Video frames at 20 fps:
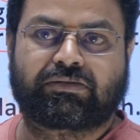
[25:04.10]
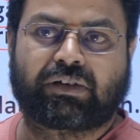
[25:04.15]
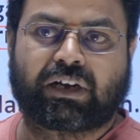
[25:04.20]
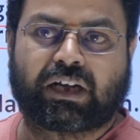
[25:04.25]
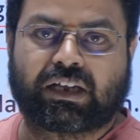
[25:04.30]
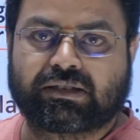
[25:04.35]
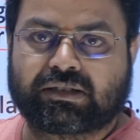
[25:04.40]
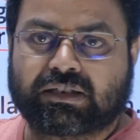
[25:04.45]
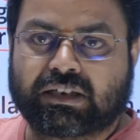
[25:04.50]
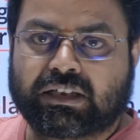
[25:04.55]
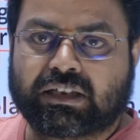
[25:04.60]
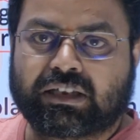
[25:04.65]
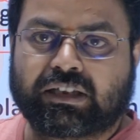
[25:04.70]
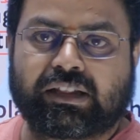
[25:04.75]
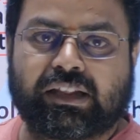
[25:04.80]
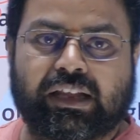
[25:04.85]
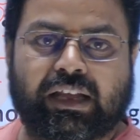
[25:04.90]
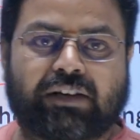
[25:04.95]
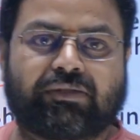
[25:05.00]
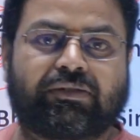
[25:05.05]
was
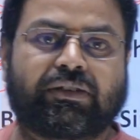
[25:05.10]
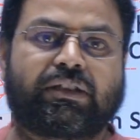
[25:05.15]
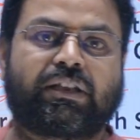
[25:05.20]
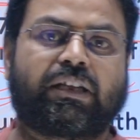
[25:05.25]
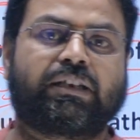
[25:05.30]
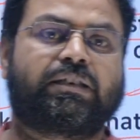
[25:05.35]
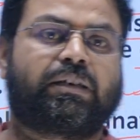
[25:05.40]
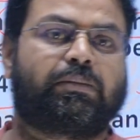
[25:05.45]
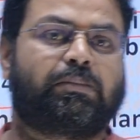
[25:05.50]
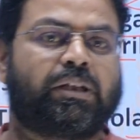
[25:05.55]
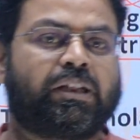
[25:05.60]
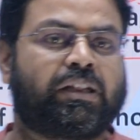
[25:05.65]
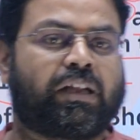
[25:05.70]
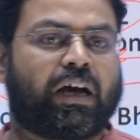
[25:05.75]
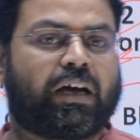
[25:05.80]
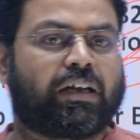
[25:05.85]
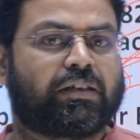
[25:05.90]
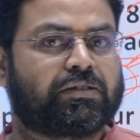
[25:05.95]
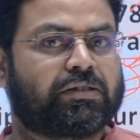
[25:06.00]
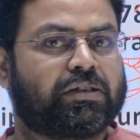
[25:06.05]
there with the
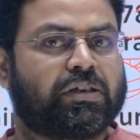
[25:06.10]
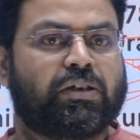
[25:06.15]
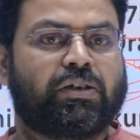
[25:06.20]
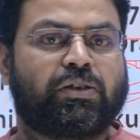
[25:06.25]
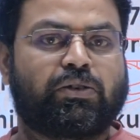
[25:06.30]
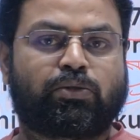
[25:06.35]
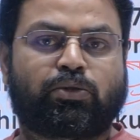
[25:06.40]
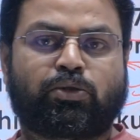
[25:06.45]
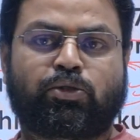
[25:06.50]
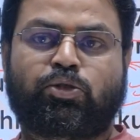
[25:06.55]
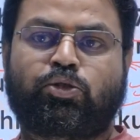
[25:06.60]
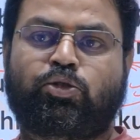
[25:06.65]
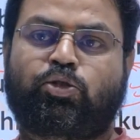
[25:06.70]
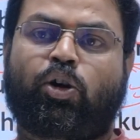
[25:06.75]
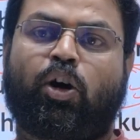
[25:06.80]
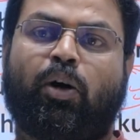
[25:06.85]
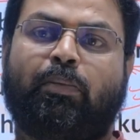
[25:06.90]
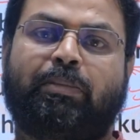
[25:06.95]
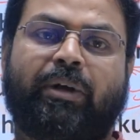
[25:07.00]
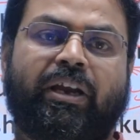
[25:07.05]
Jamindars to
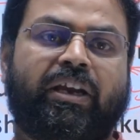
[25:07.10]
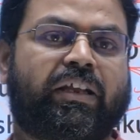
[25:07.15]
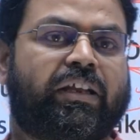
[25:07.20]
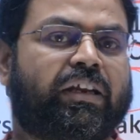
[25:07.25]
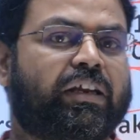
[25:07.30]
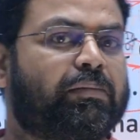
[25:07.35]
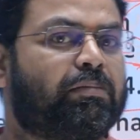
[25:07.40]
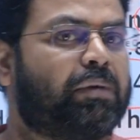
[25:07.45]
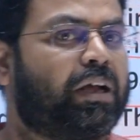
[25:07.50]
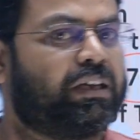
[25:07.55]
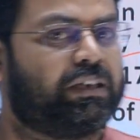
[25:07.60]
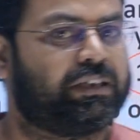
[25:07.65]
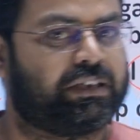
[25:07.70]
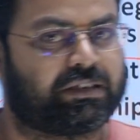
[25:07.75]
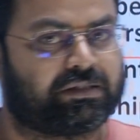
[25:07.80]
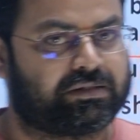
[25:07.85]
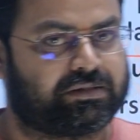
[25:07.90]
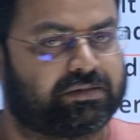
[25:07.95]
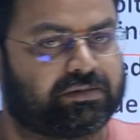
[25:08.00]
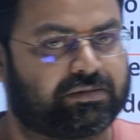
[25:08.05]
stop any
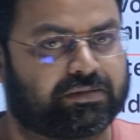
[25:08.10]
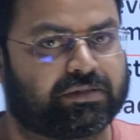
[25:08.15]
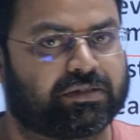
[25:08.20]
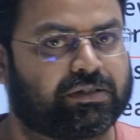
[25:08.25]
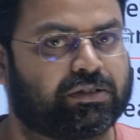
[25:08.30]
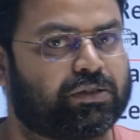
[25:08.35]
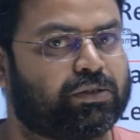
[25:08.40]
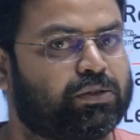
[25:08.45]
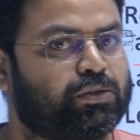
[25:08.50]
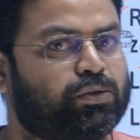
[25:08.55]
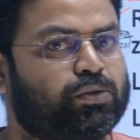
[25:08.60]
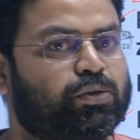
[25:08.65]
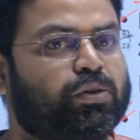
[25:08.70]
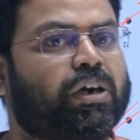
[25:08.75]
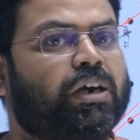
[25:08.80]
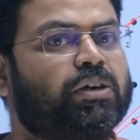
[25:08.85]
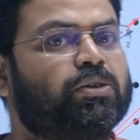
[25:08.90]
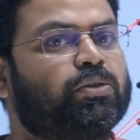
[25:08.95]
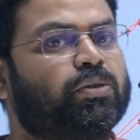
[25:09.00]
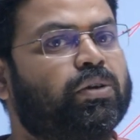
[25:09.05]
rebellion, to
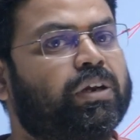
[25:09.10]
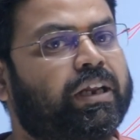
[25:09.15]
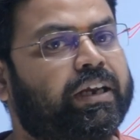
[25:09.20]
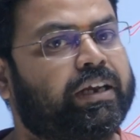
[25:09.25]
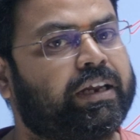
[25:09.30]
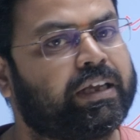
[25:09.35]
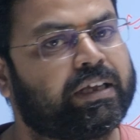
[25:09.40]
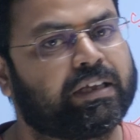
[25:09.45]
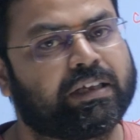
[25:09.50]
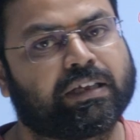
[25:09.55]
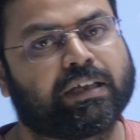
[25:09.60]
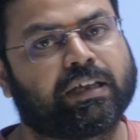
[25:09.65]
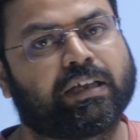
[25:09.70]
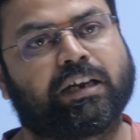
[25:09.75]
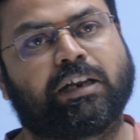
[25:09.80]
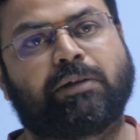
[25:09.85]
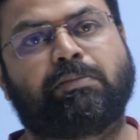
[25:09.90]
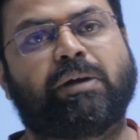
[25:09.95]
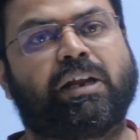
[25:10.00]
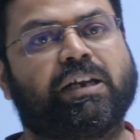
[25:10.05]
control any
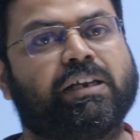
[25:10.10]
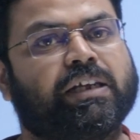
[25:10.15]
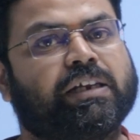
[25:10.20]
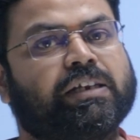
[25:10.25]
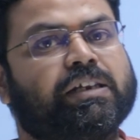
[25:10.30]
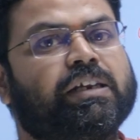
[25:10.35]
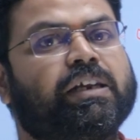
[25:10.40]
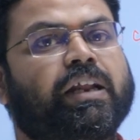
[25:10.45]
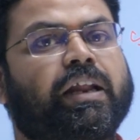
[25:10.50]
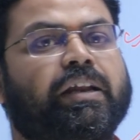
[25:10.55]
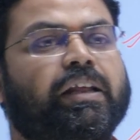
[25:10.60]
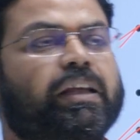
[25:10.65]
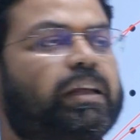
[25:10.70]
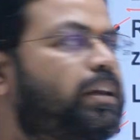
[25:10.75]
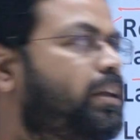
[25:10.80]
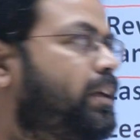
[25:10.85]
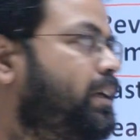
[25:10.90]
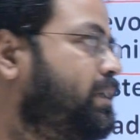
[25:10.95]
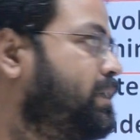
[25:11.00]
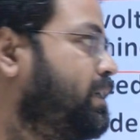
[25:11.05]
rebellion in any
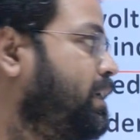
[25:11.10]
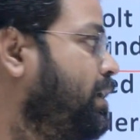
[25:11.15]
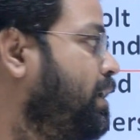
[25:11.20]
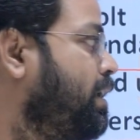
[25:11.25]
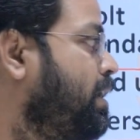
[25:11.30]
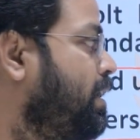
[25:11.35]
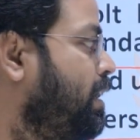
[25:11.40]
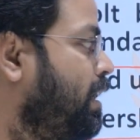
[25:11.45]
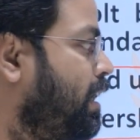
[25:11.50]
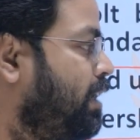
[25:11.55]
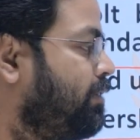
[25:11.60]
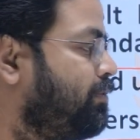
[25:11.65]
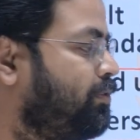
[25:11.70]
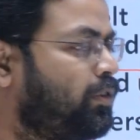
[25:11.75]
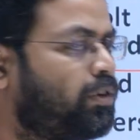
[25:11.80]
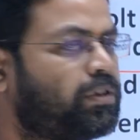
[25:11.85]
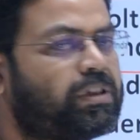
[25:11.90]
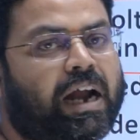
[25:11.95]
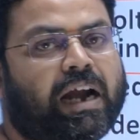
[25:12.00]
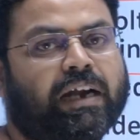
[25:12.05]
region. And
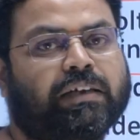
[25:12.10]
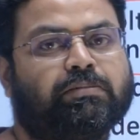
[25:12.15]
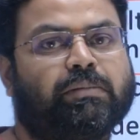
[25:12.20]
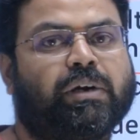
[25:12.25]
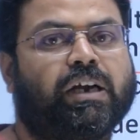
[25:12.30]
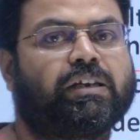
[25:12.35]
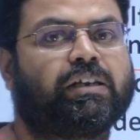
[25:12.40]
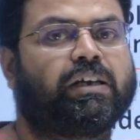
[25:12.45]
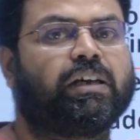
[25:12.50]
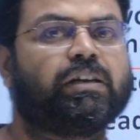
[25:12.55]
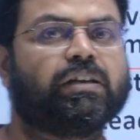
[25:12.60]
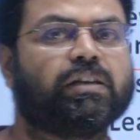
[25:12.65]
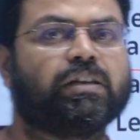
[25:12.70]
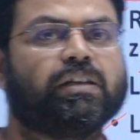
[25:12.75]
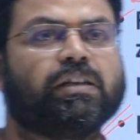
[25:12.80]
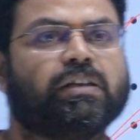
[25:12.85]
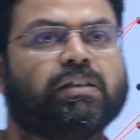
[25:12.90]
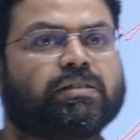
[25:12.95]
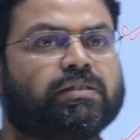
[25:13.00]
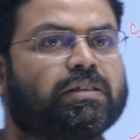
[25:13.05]
for that matter,
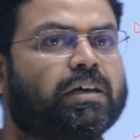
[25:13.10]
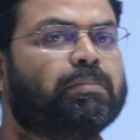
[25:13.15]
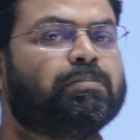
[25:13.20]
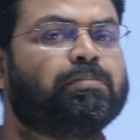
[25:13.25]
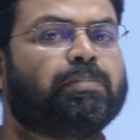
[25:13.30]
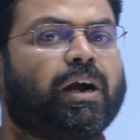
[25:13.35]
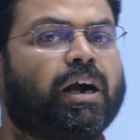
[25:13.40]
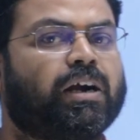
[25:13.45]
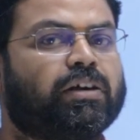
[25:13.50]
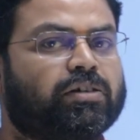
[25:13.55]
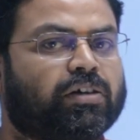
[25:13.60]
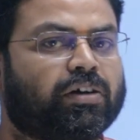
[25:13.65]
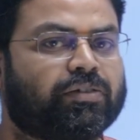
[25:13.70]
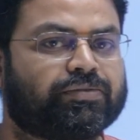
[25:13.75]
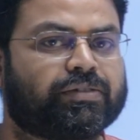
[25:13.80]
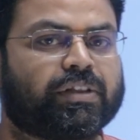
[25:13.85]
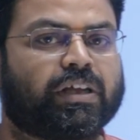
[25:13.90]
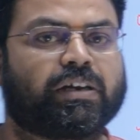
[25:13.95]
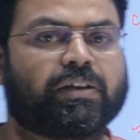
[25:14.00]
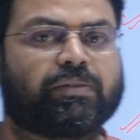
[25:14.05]
some part
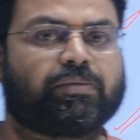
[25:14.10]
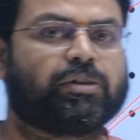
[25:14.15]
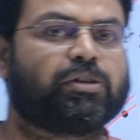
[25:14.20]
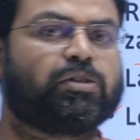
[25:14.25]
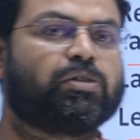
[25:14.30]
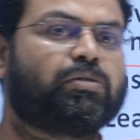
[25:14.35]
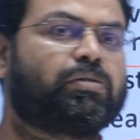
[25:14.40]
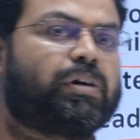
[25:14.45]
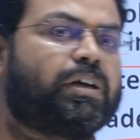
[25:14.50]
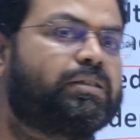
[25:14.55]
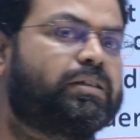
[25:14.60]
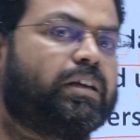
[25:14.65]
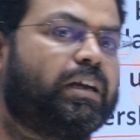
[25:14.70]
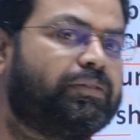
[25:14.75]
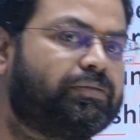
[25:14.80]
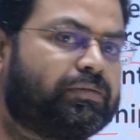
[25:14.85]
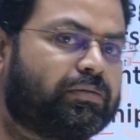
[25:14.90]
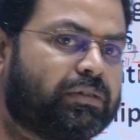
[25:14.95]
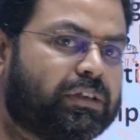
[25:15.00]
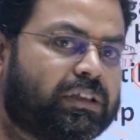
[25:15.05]
of the revenue was
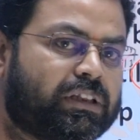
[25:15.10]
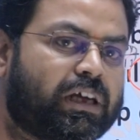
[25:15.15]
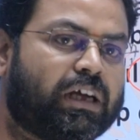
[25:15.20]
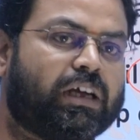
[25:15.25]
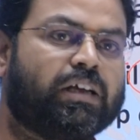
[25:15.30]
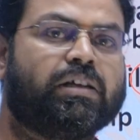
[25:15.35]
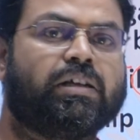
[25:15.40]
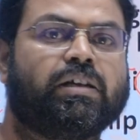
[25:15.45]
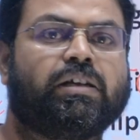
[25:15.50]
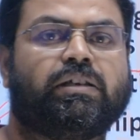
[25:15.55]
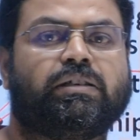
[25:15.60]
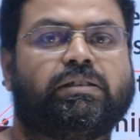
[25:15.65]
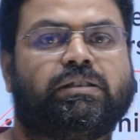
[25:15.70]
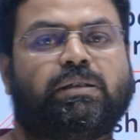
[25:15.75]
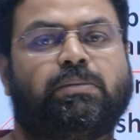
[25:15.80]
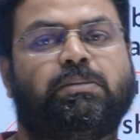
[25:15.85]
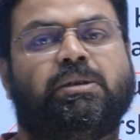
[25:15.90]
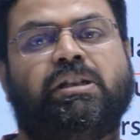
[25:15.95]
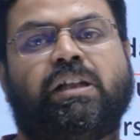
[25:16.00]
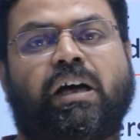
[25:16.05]
left with the
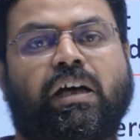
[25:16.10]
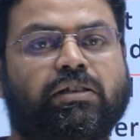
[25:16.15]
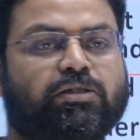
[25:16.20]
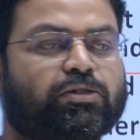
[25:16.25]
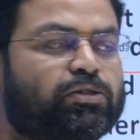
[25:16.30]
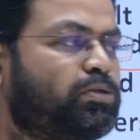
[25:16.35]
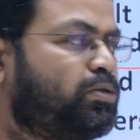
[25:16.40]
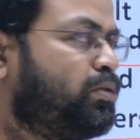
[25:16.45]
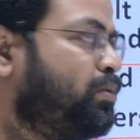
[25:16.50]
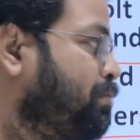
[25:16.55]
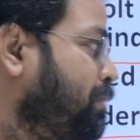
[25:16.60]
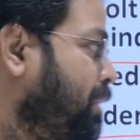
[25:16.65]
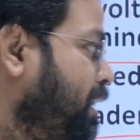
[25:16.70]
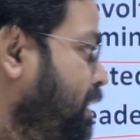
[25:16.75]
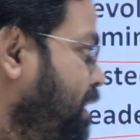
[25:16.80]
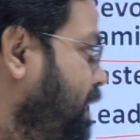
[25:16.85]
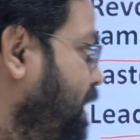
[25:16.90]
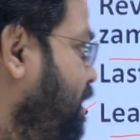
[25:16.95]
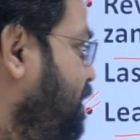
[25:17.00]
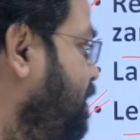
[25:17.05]
Jamindars to
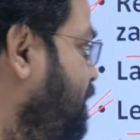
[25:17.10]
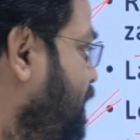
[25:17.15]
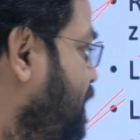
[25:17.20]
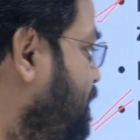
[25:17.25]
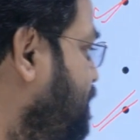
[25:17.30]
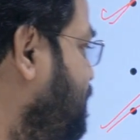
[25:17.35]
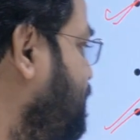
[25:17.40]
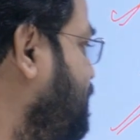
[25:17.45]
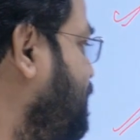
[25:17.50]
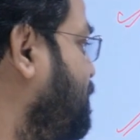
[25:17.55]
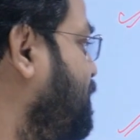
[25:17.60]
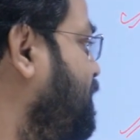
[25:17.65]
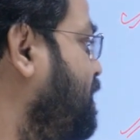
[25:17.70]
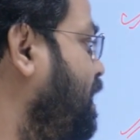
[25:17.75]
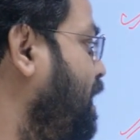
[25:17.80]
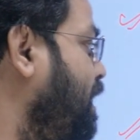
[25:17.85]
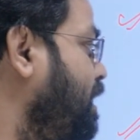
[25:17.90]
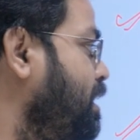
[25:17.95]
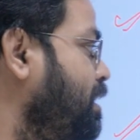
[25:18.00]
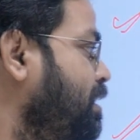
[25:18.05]
maintain this
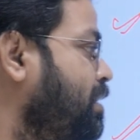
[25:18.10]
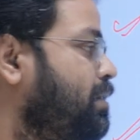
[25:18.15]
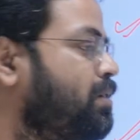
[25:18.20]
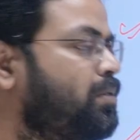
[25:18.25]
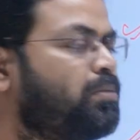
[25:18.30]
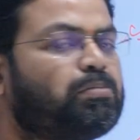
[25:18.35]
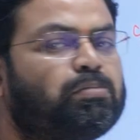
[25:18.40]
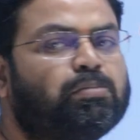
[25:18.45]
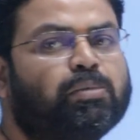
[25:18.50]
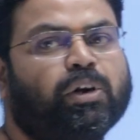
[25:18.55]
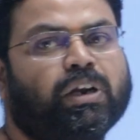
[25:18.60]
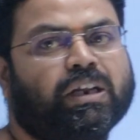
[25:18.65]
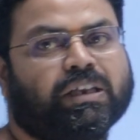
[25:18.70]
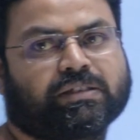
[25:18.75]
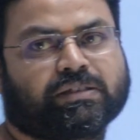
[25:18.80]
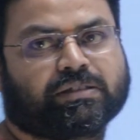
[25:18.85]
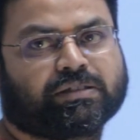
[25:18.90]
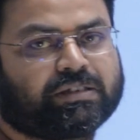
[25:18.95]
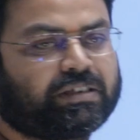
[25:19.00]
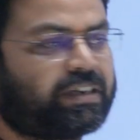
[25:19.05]
Jamindari
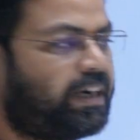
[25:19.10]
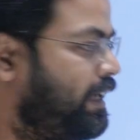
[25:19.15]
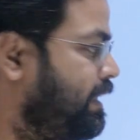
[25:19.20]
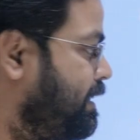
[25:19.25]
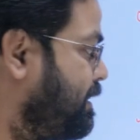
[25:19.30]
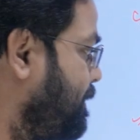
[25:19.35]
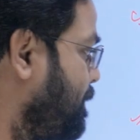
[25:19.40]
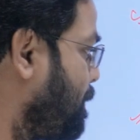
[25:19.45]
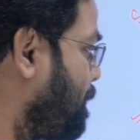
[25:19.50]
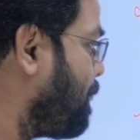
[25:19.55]
police, right?